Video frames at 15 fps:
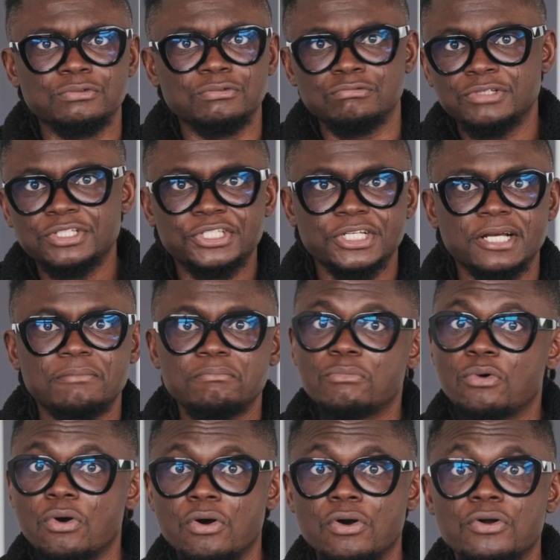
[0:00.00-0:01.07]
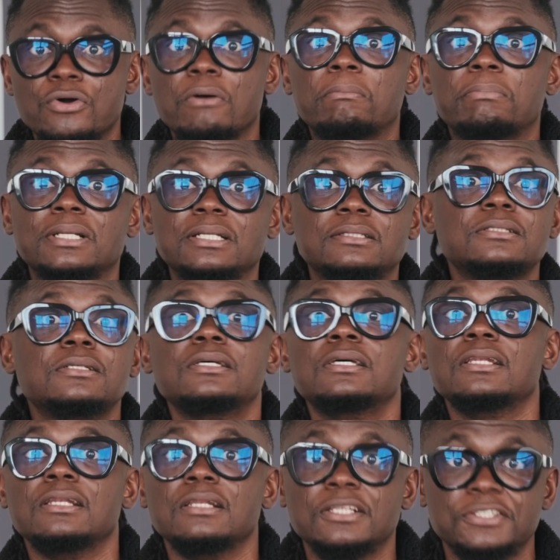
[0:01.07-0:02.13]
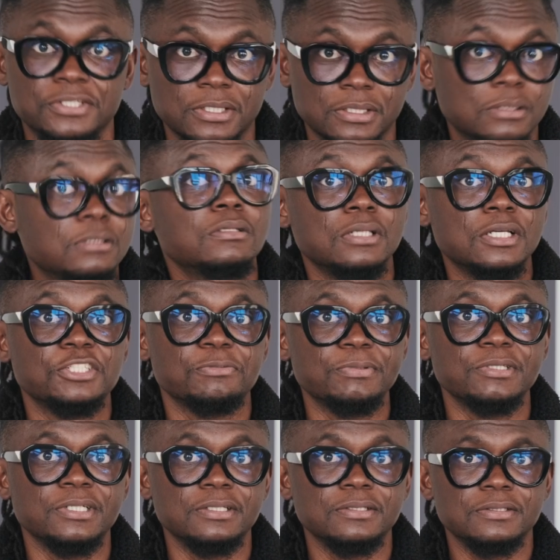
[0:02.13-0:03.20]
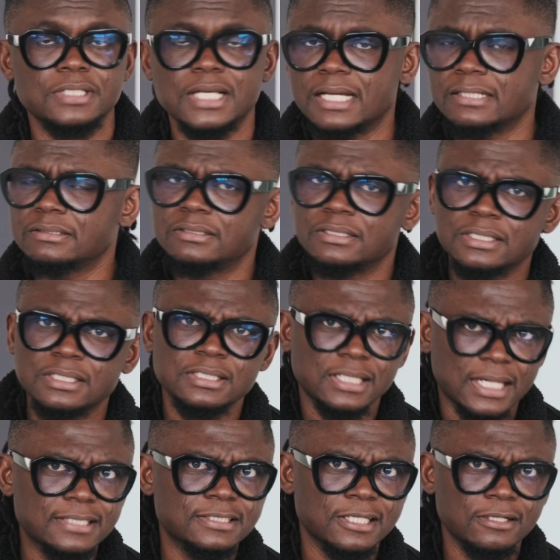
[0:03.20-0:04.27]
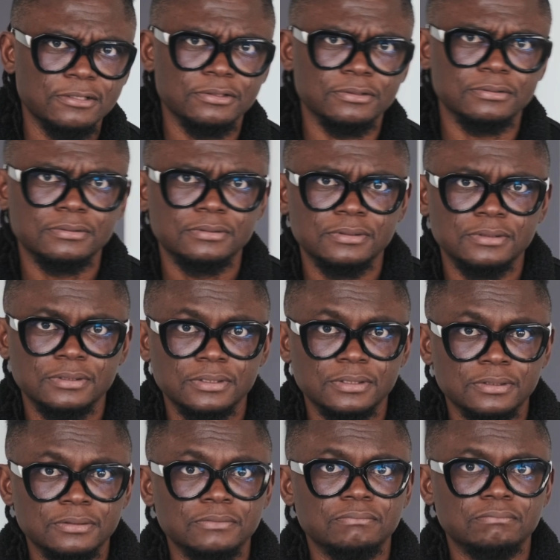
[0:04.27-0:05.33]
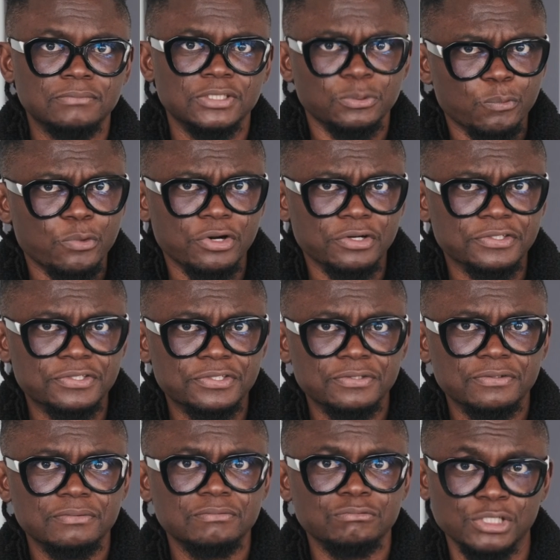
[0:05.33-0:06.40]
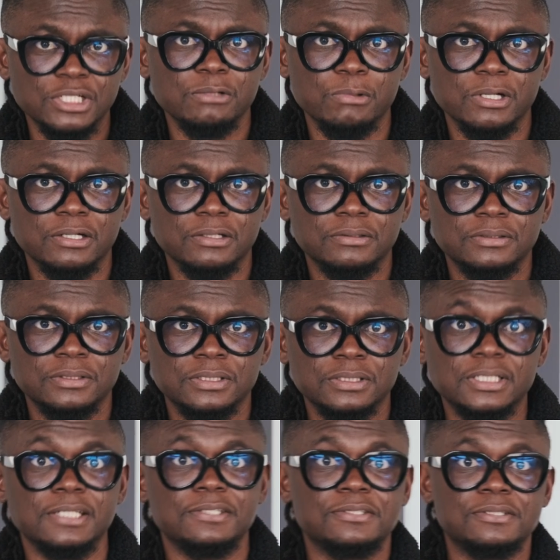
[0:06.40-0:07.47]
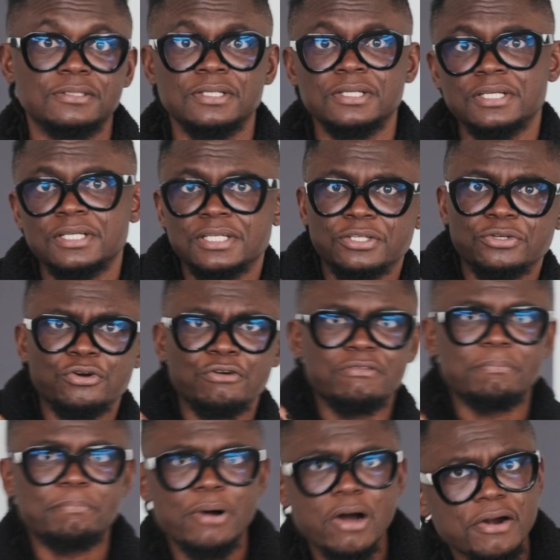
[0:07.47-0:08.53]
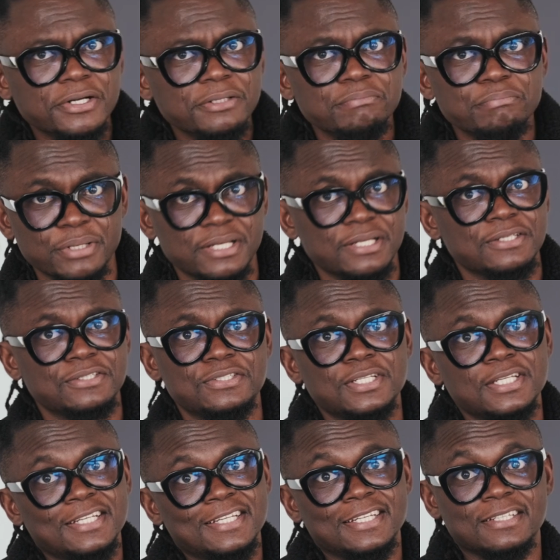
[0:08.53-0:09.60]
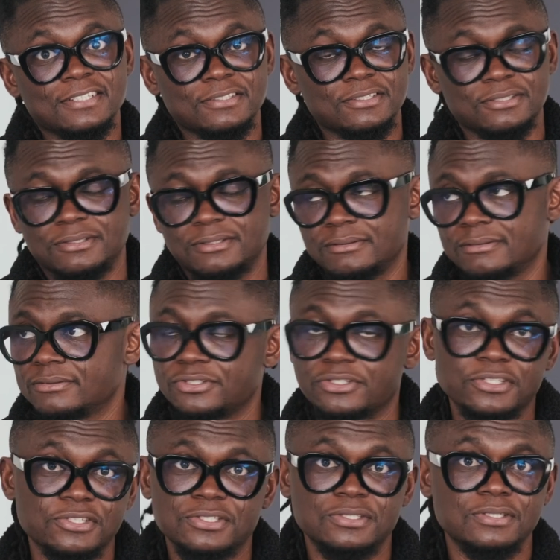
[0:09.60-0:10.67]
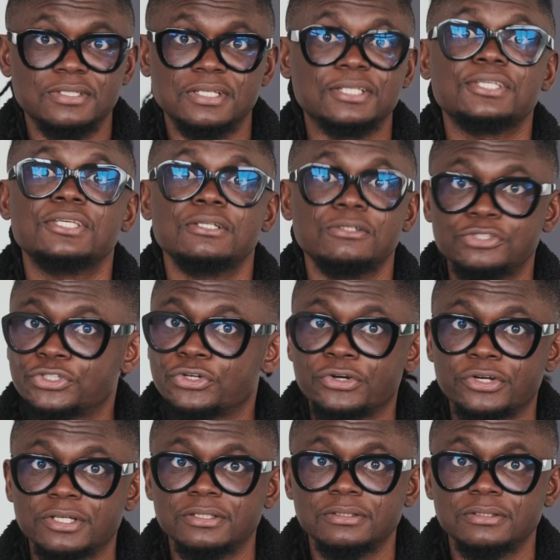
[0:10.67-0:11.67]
richer, more complete listening experience, and I tell you, it works really well. Yet, the overpowering bass is just a killjoy.